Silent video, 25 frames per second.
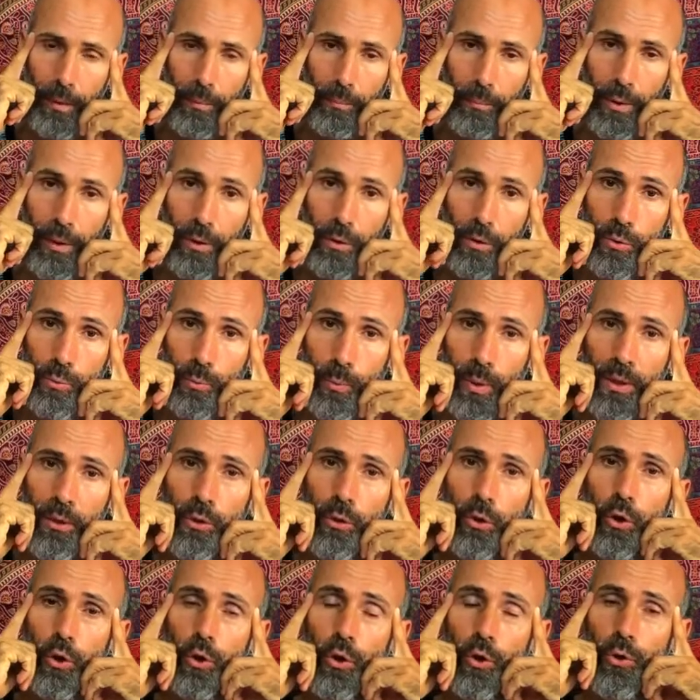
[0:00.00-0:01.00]
Because when
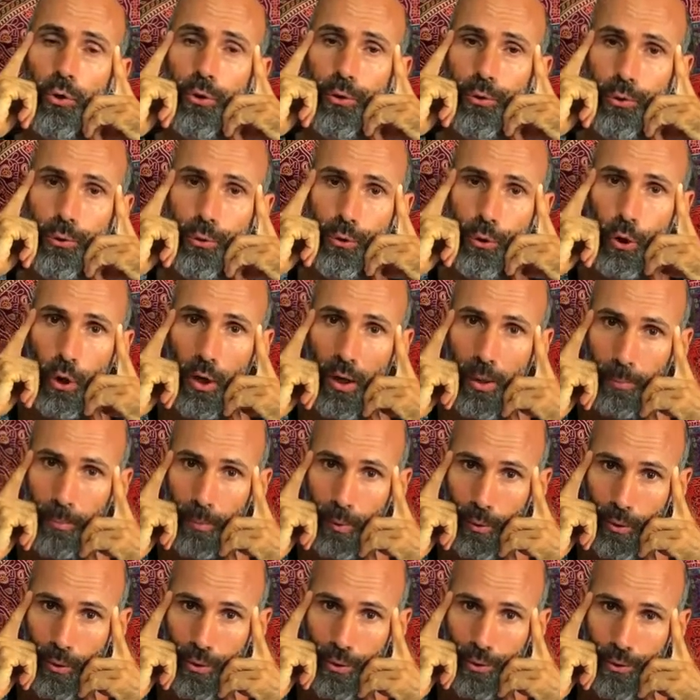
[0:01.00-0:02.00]
you go through yoga
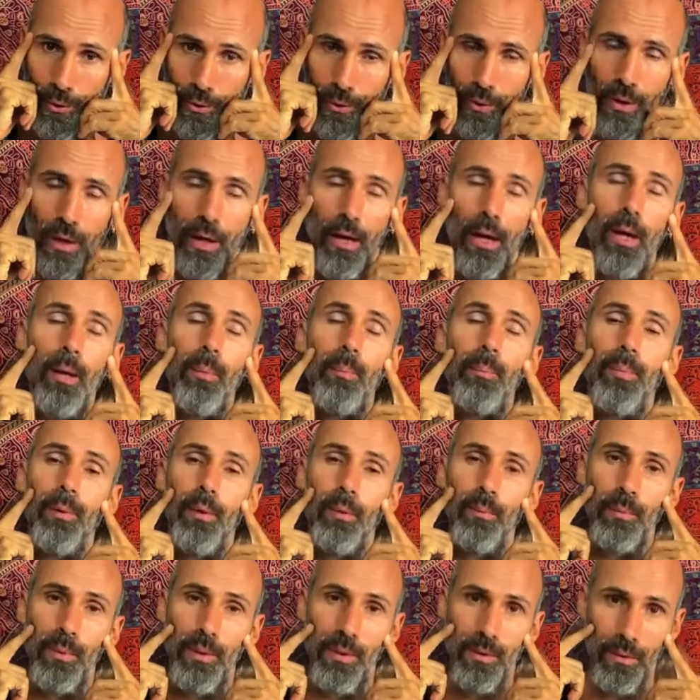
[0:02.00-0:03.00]
posture, I
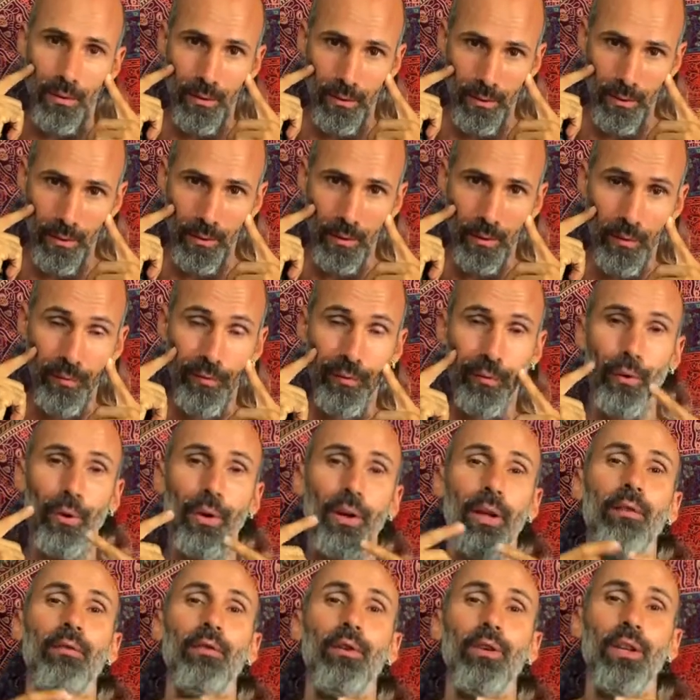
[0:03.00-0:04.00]
promise, if you
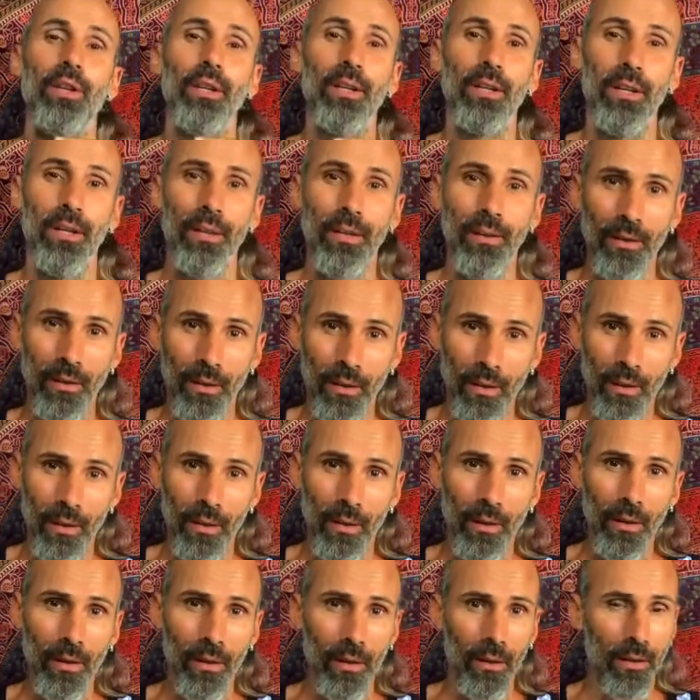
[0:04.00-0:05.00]
never did it,
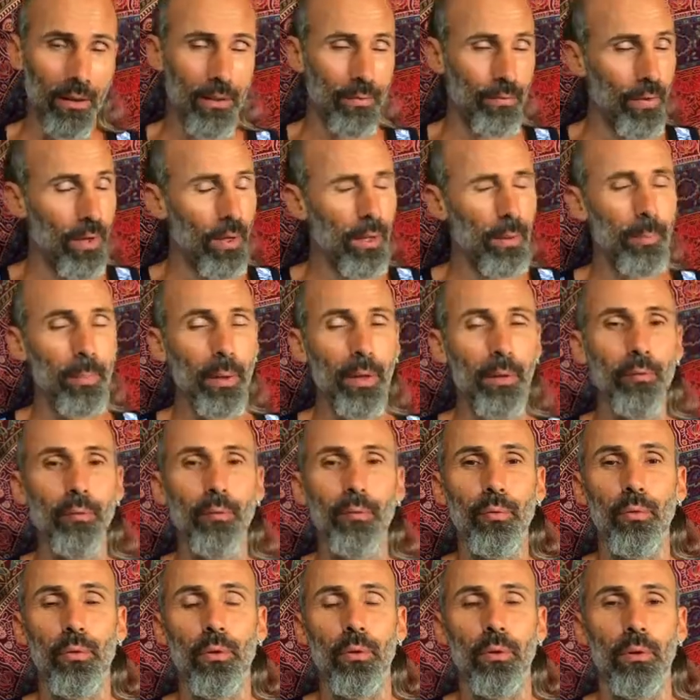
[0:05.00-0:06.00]
it's very
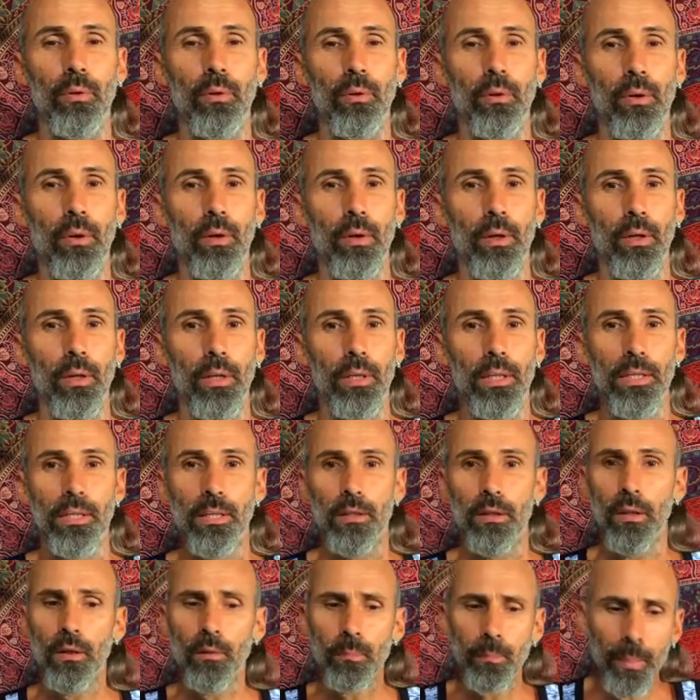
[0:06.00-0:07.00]
painful. It's
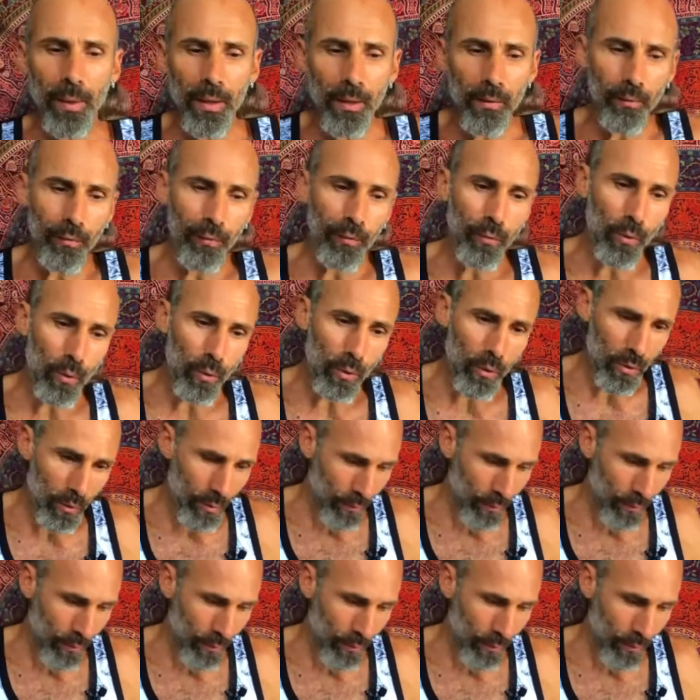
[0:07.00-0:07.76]
not painful,